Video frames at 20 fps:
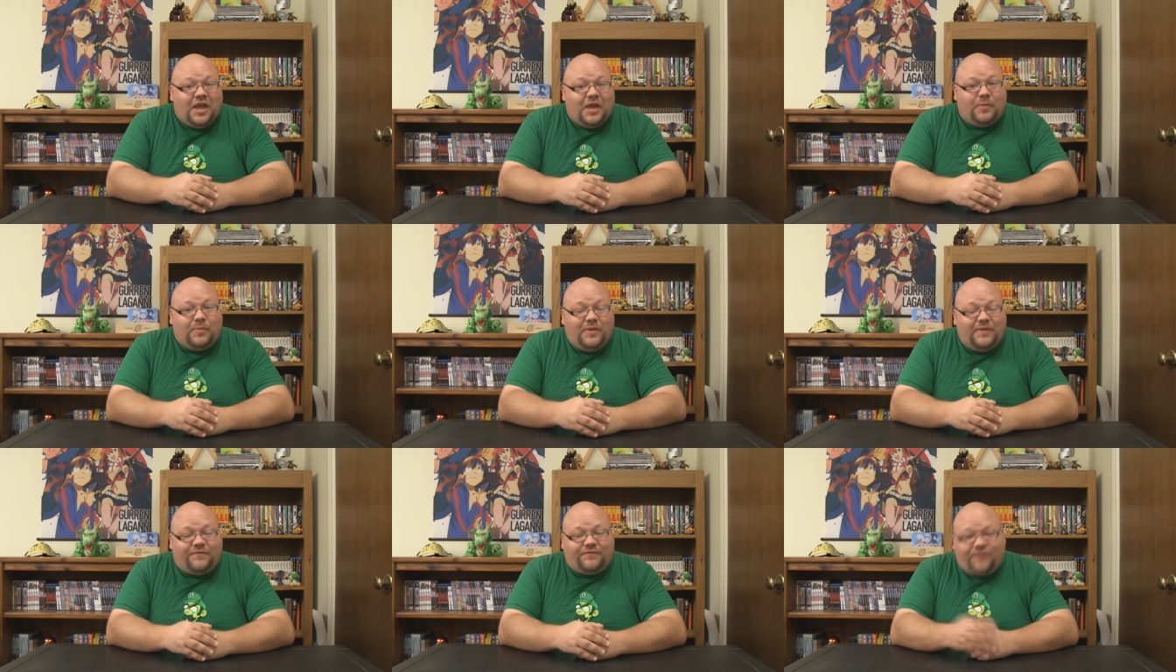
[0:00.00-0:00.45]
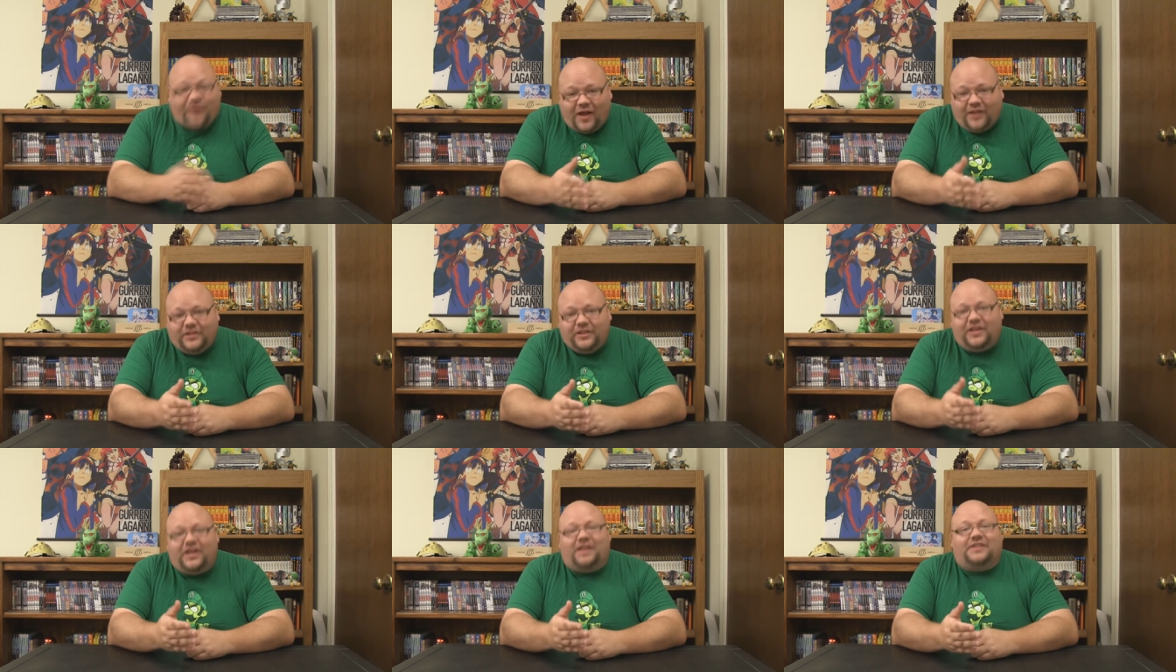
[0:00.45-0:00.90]
and we
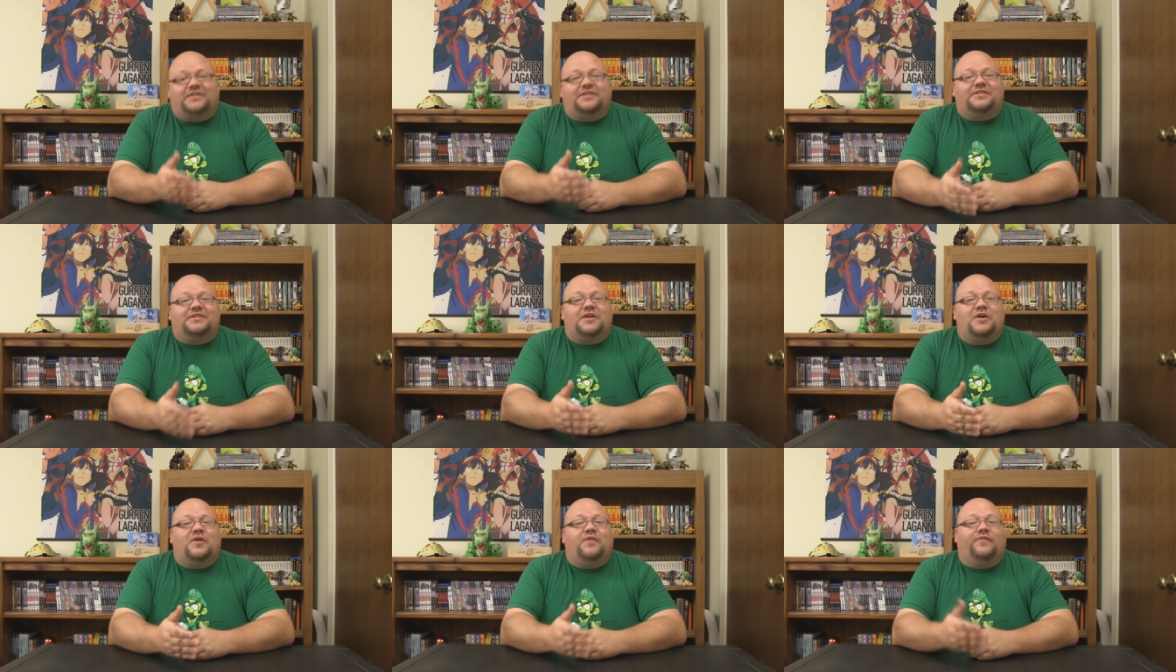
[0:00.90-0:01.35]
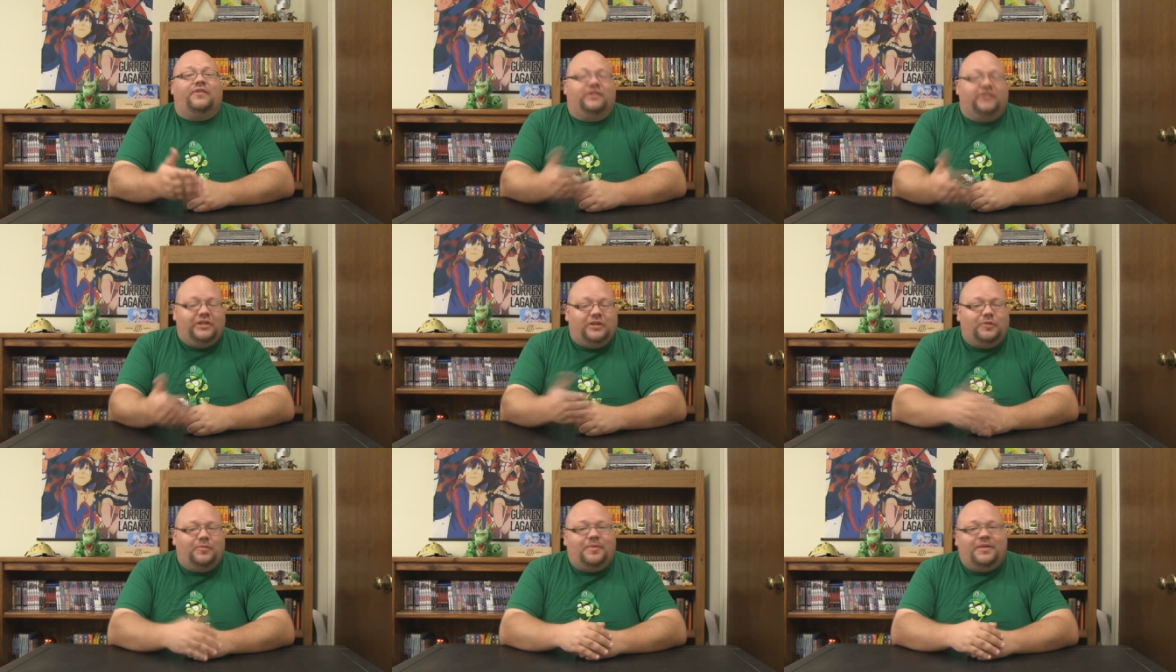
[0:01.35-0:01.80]
finally got to delve
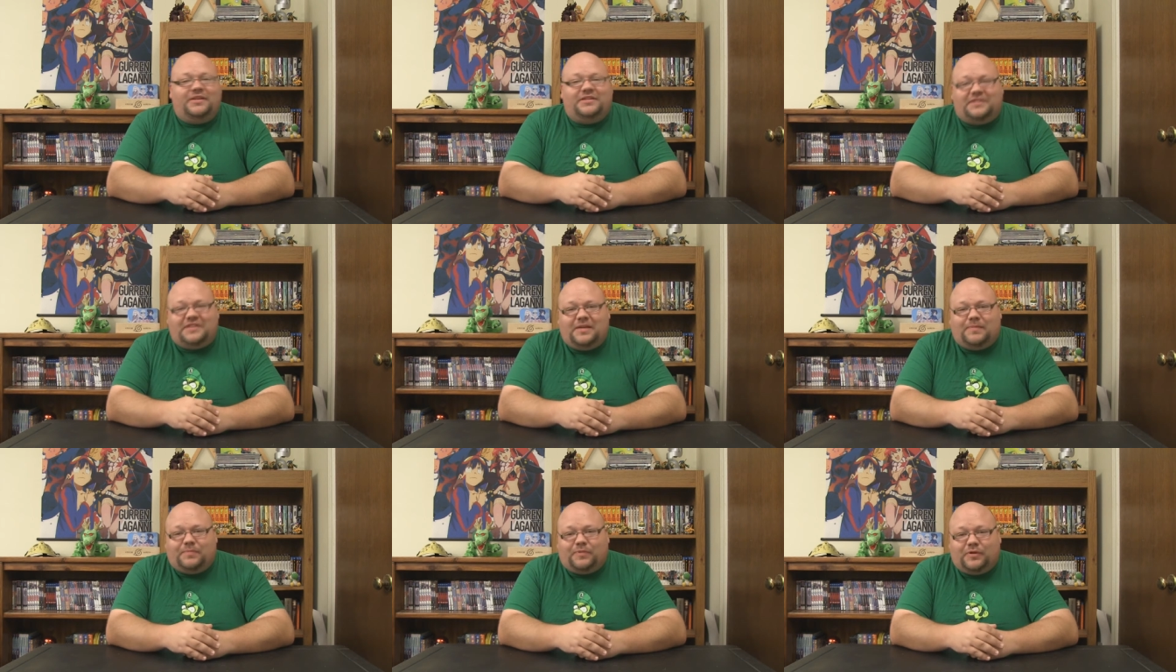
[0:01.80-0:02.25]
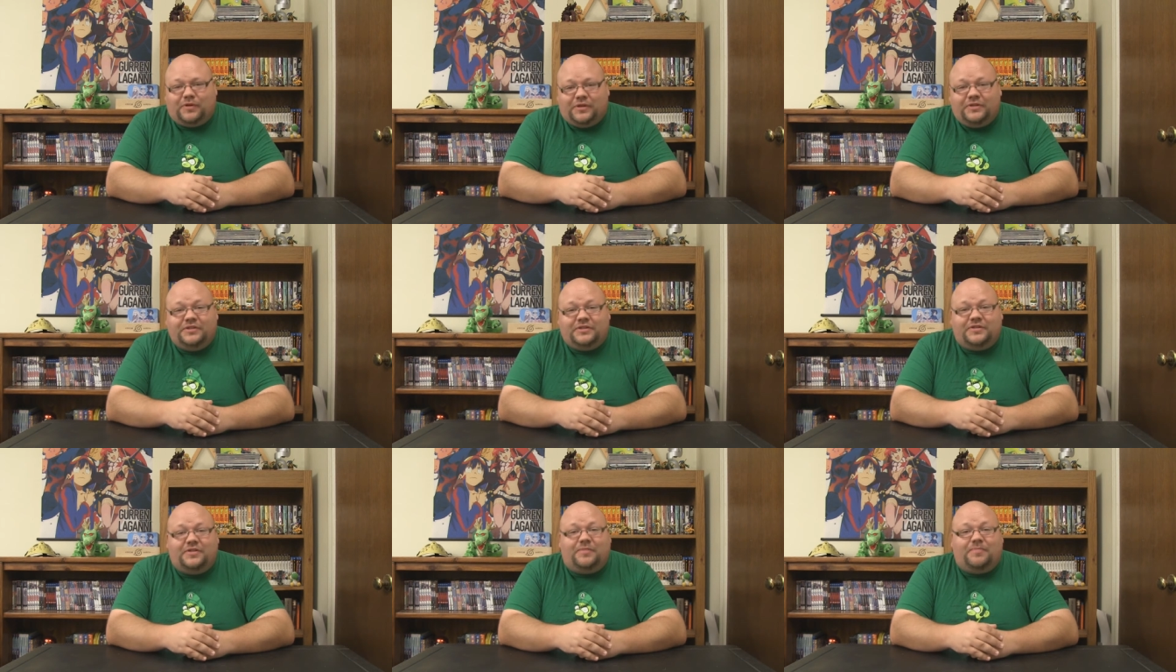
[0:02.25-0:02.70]
a little little bit deeper
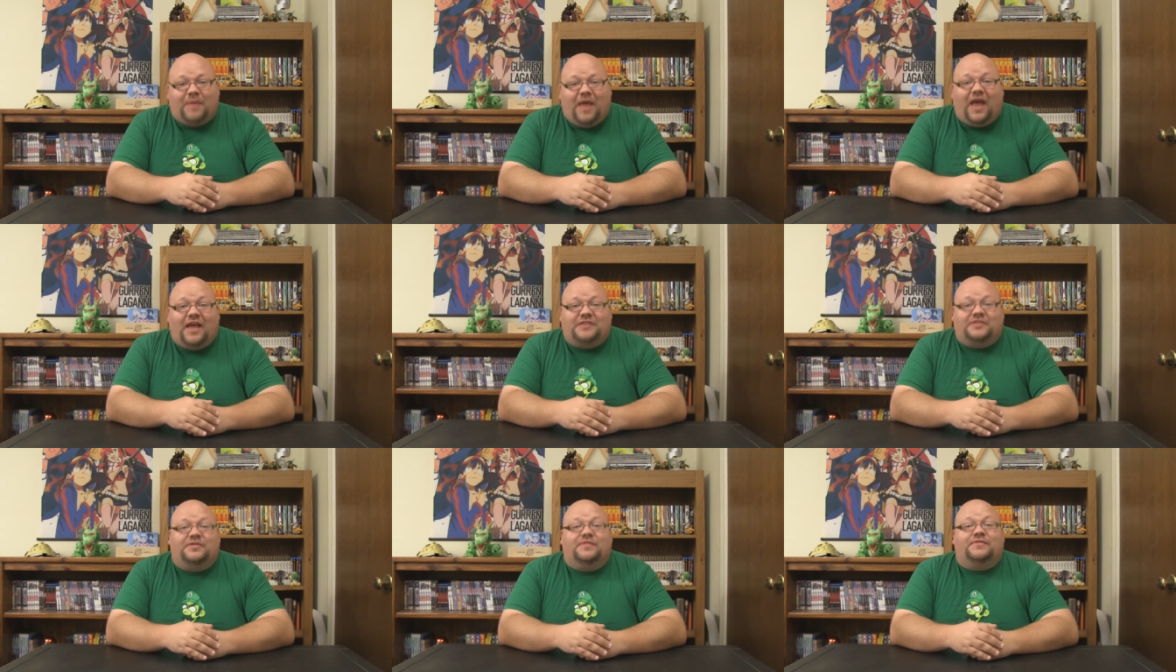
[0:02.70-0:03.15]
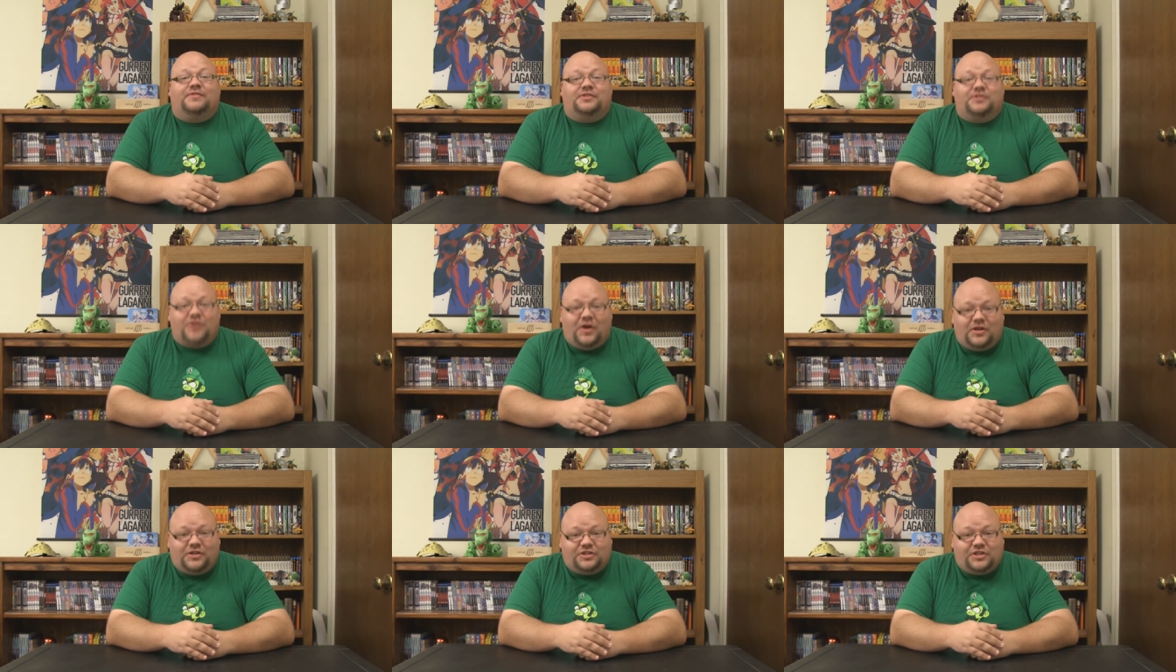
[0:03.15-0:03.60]
into the past of
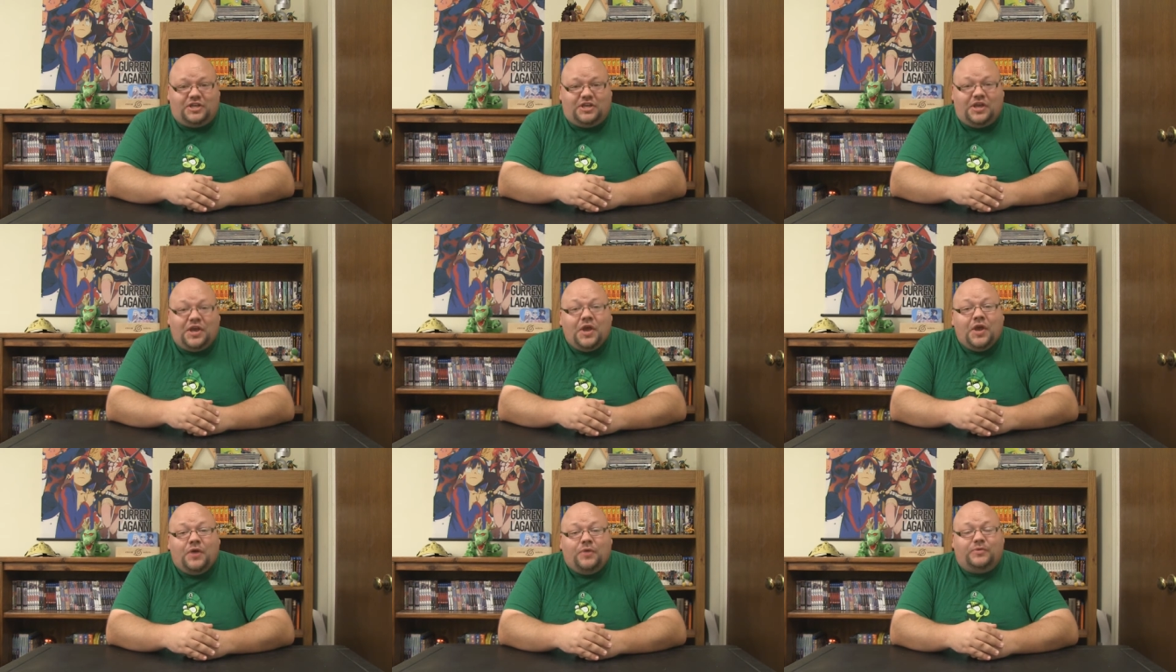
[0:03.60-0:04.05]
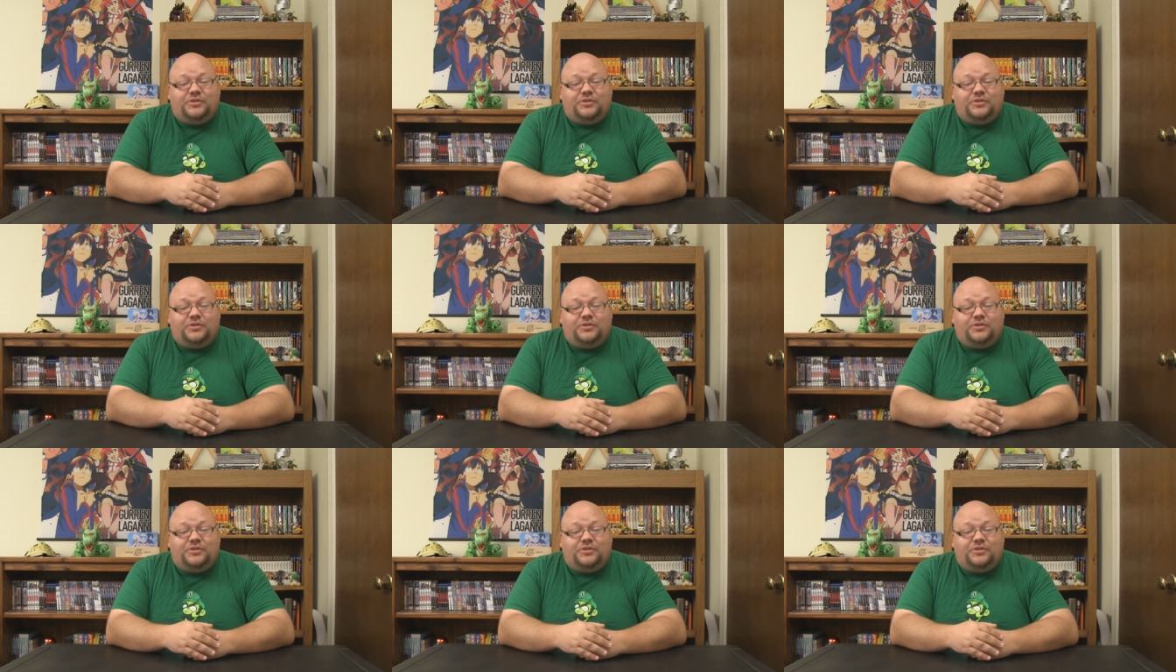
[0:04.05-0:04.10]
Sanji,